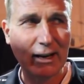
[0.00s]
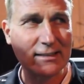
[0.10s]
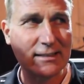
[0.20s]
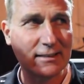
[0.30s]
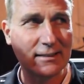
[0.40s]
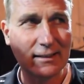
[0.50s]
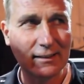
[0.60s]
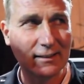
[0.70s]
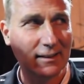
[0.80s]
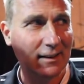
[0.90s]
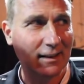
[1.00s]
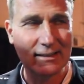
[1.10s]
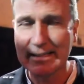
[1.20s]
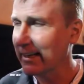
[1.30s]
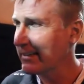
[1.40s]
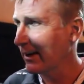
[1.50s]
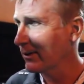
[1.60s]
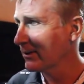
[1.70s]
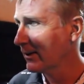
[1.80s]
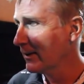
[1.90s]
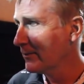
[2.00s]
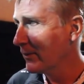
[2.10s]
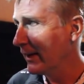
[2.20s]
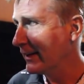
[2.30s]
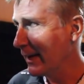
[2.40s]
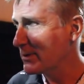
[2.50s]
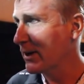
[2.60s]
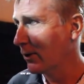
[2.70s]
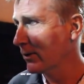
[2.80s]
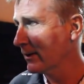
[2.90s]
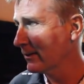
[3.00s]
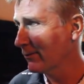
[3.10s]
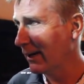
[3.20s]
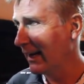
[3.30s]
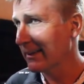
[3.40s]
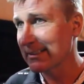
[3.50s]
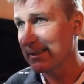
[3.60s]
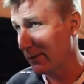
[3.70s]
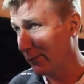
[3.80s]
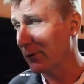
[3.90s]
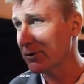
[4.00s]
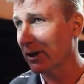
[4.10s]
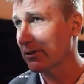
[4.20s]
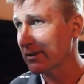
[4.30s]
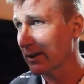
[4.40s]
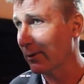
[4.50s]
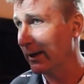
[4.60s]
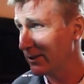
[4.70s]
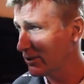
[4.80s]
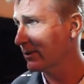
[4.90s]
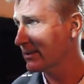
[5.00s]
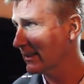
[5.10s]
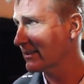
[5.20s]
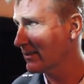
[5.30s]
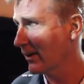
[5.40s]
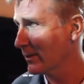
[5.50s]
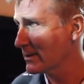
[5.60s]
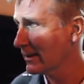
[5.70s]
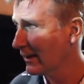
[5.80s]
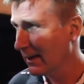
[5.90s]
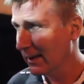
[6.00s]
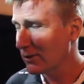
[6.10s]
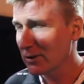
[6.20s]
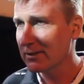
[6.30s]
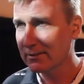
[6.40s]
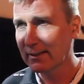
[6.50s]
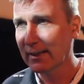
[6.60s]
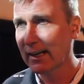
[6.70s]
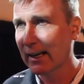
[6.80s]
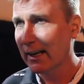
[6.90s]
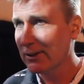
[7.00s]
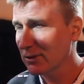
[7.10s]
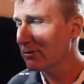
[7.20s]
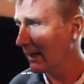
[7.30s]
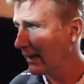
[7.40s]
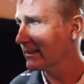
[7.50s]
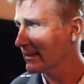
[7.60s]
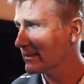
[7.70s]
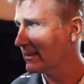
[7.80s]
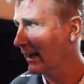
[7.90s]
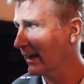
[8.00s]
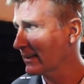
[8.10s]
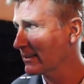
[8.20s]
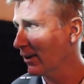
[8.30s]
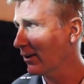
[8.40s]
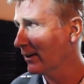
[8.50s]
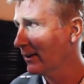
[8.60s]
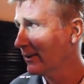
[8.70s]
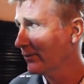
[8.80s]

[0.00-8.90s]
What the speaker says: gets his head down. He keeps going, relentless. If the first shot doesn't go in, he shoots six times. He's just relentless, and he's got